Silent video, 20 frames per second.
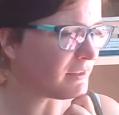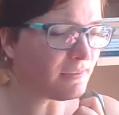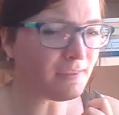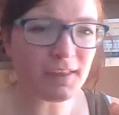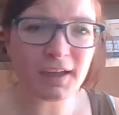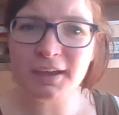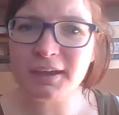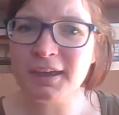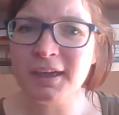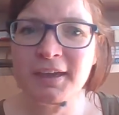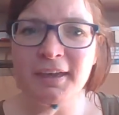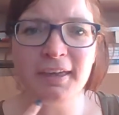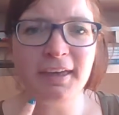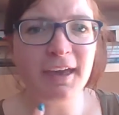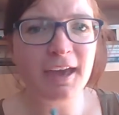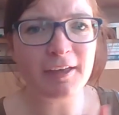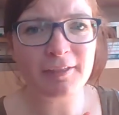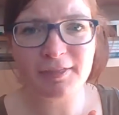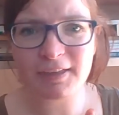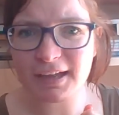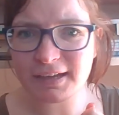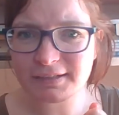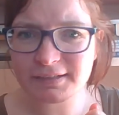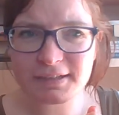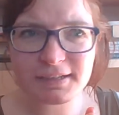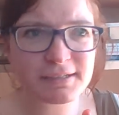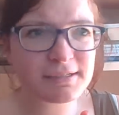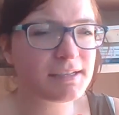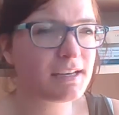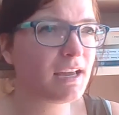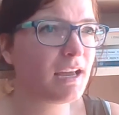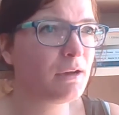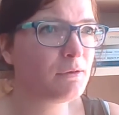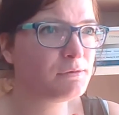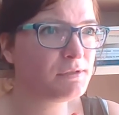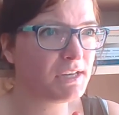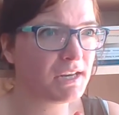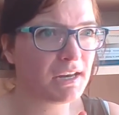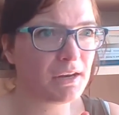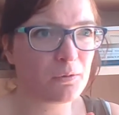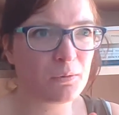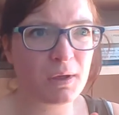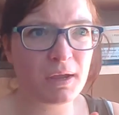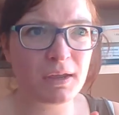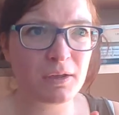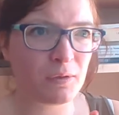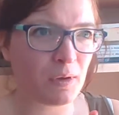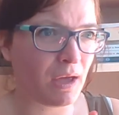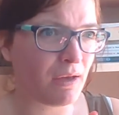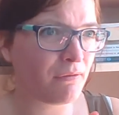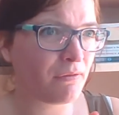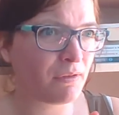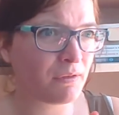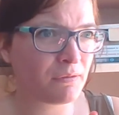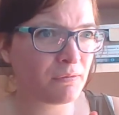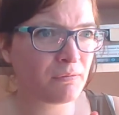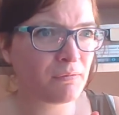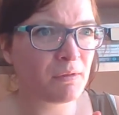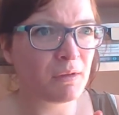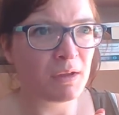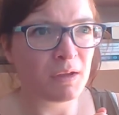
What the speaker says: Like, Atlantis, I would say, in a way, you have it